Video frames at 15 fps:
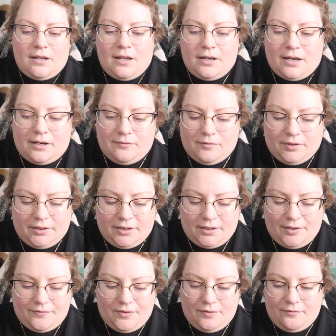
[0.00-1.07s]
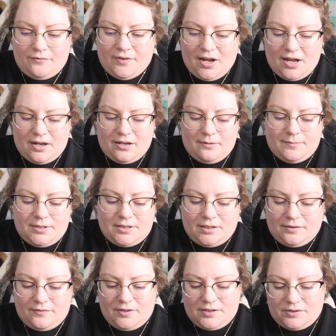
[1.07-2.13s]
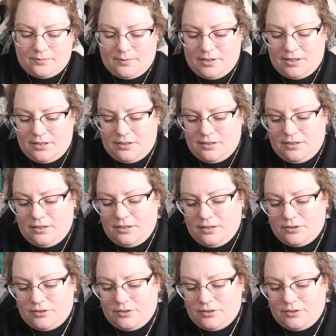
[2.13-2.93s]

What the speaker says: And I really love the vibes of this one.